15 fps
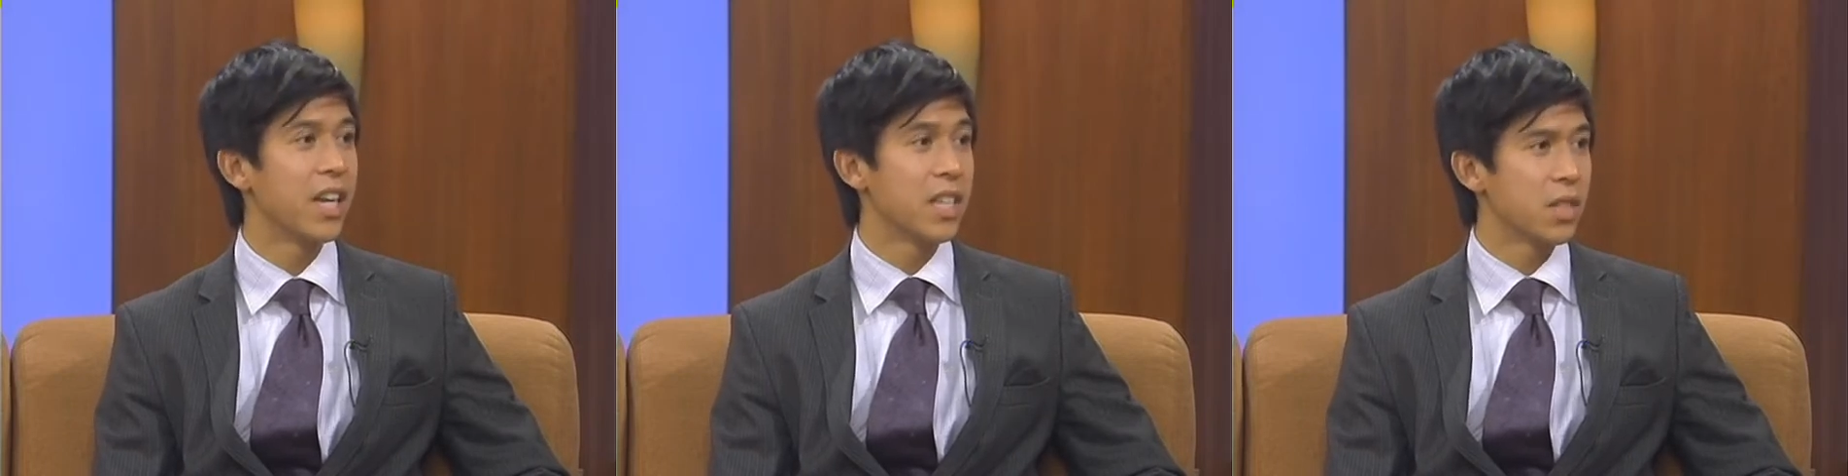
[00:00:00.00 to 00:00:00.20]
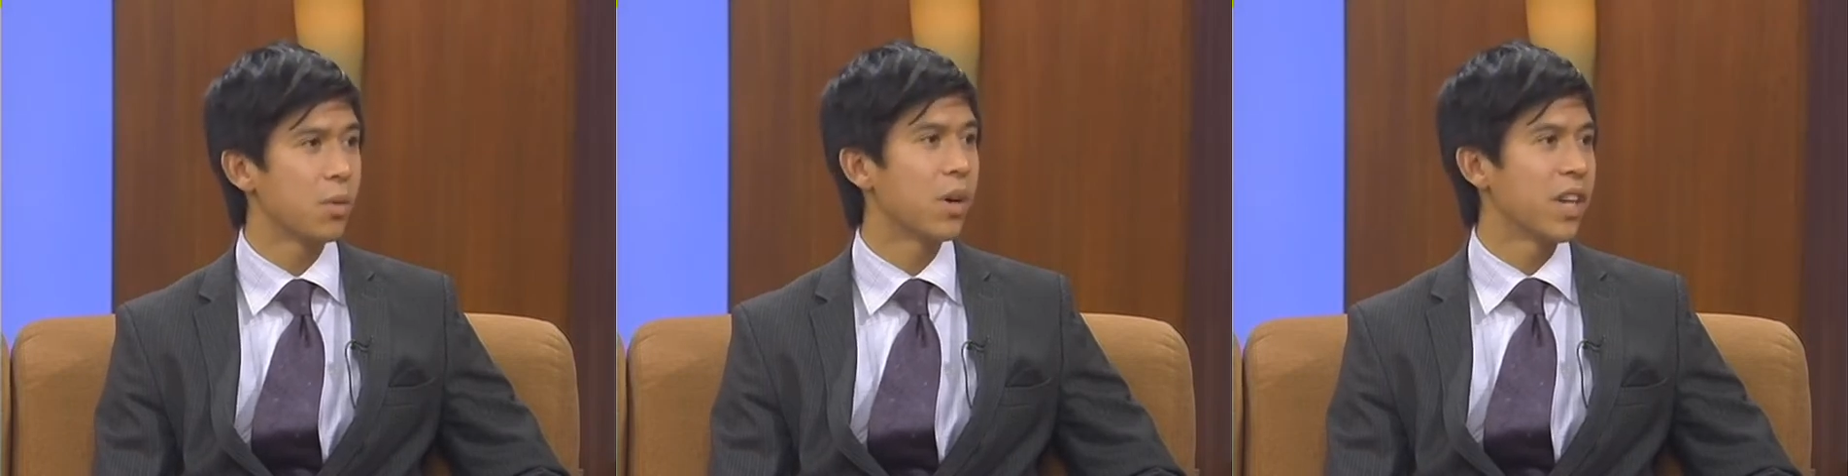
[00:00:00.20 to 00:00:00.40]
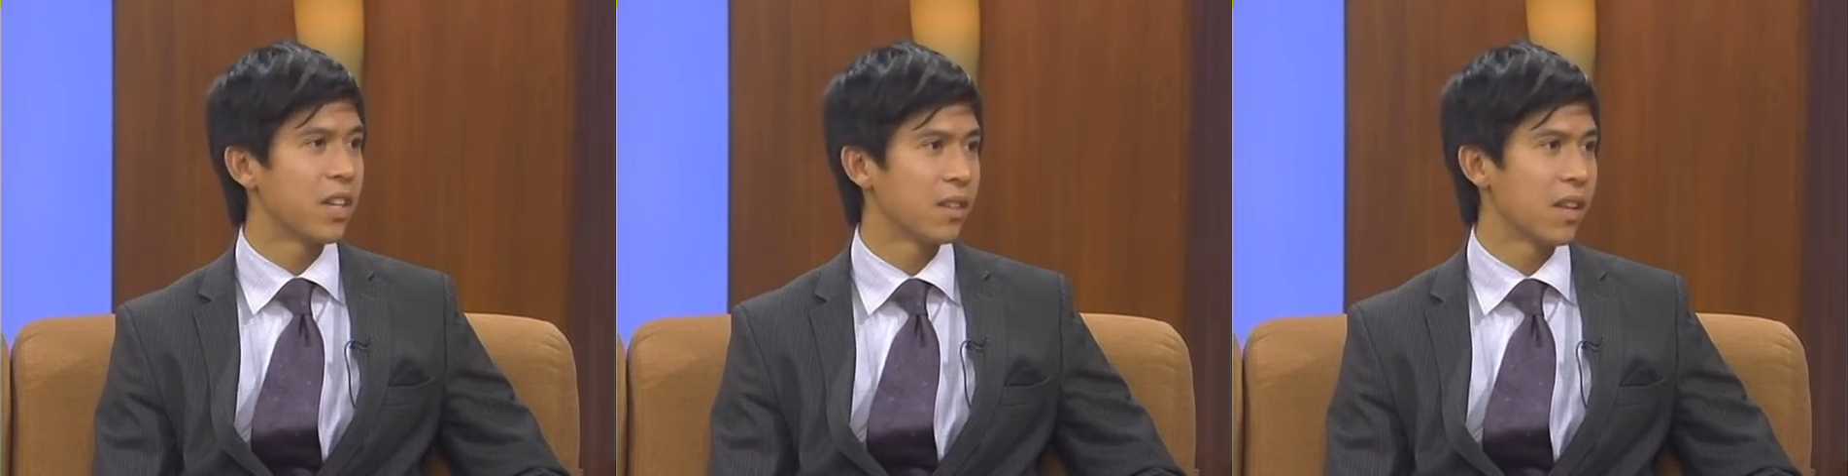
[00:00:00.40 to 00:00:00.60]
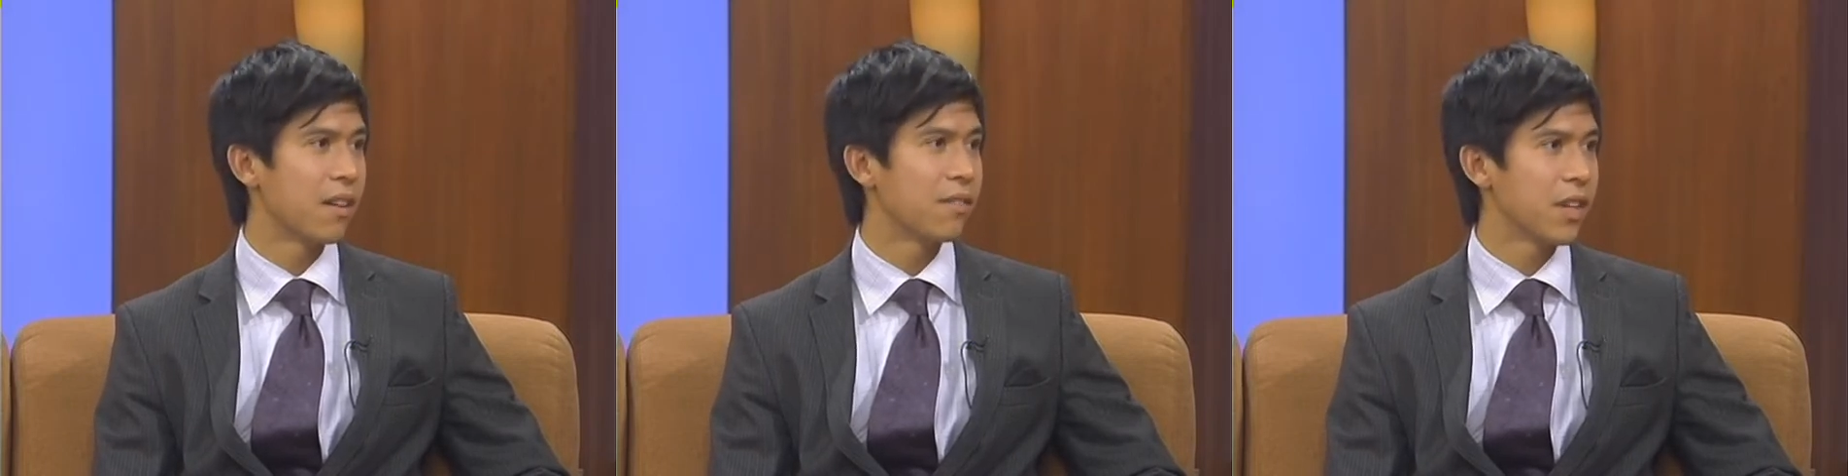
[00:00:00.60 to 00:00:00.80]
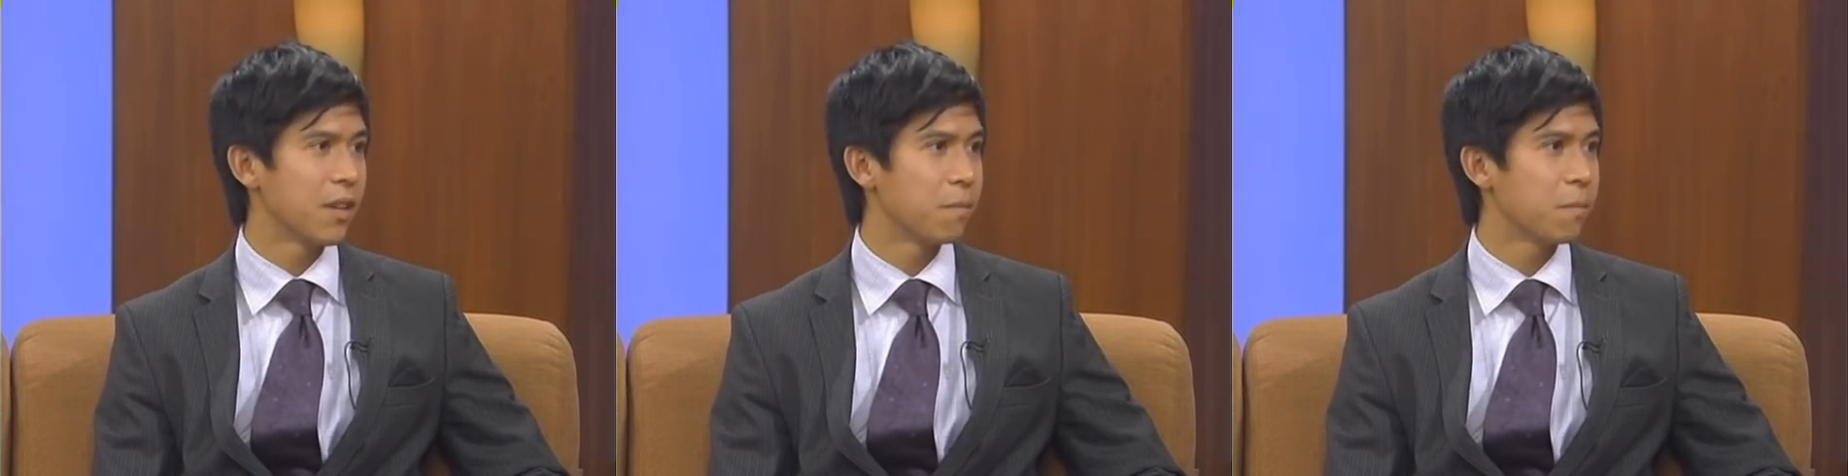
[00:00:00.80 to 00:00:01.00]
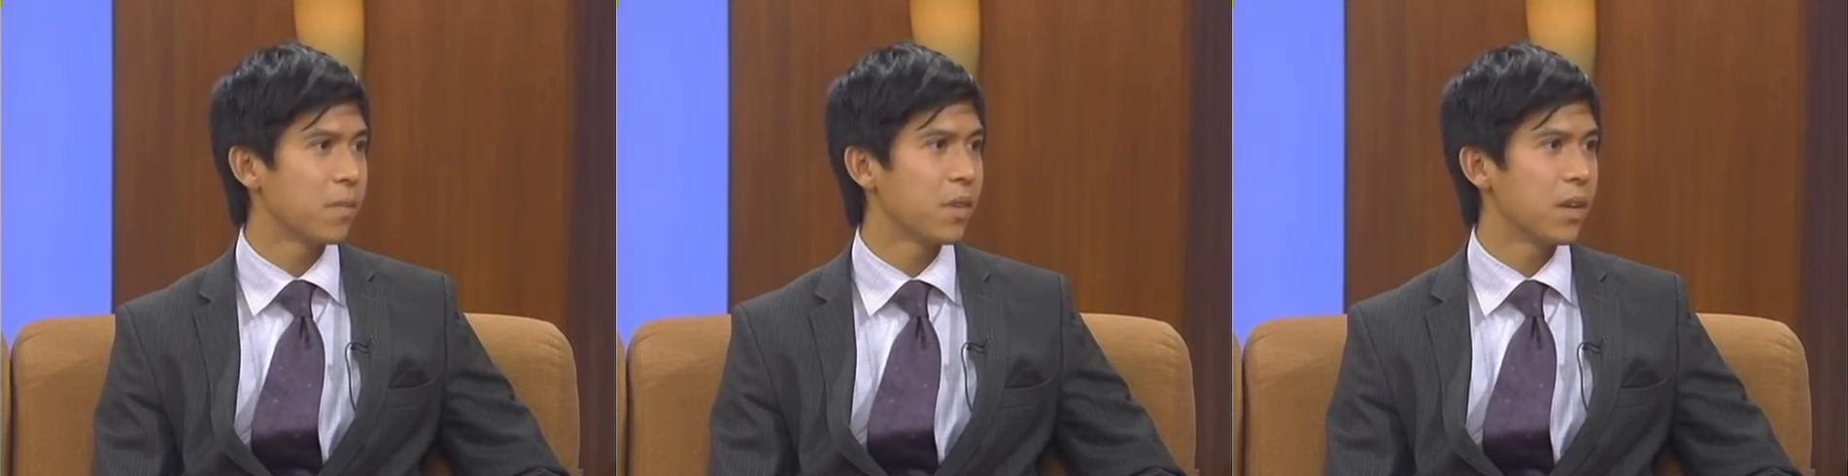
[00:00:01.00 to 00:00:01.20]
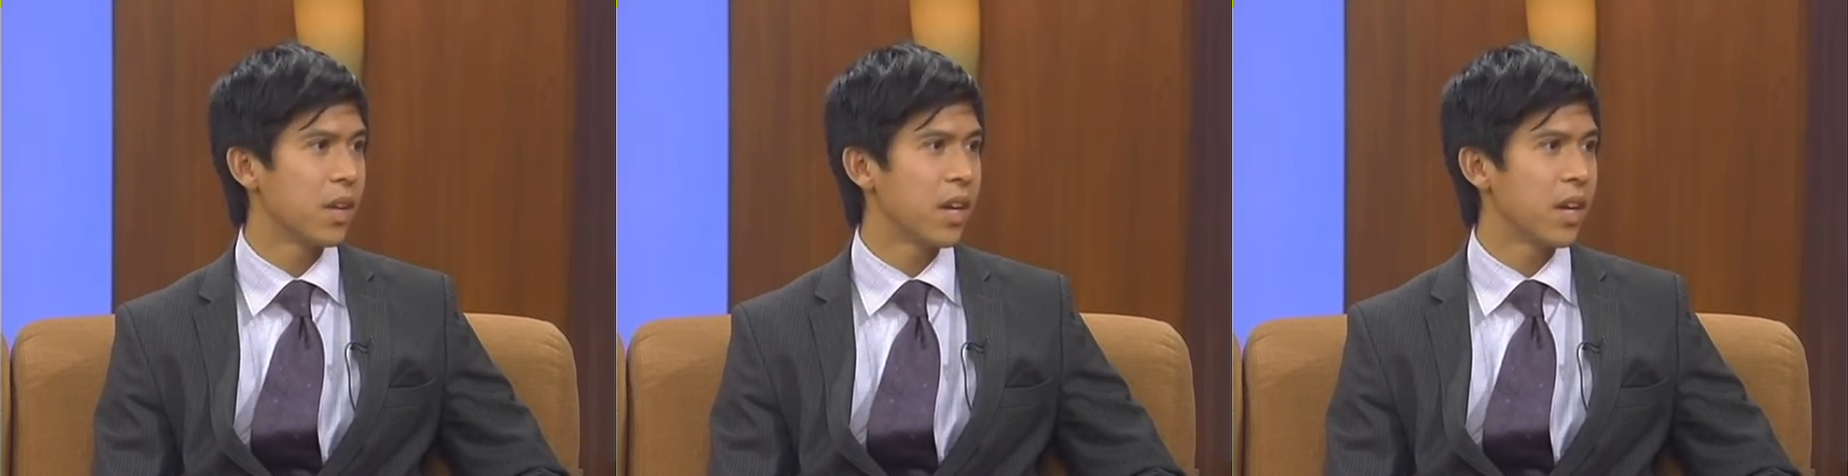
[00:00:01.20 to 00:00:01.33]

in 2011.